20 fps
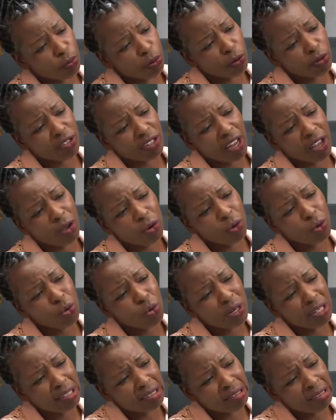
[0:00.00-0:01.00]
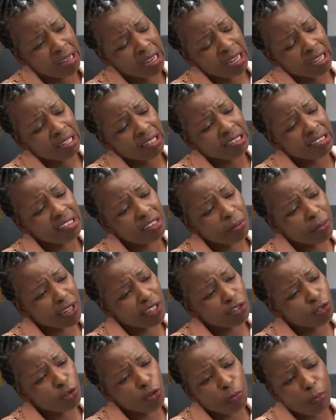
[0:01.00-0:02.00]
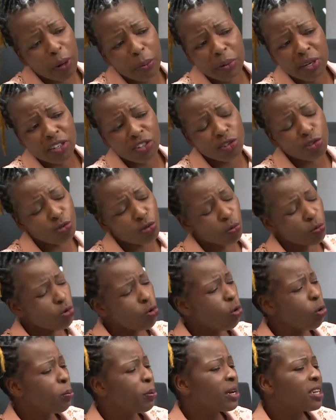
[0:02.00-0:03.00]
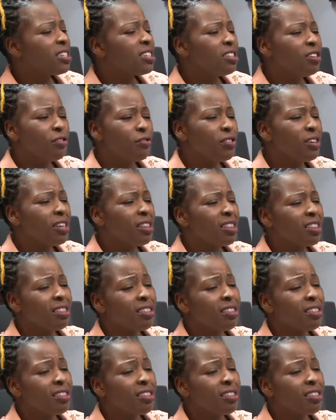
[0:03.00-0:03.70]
because I always see myself pamwe ndichizobudawo pa TV.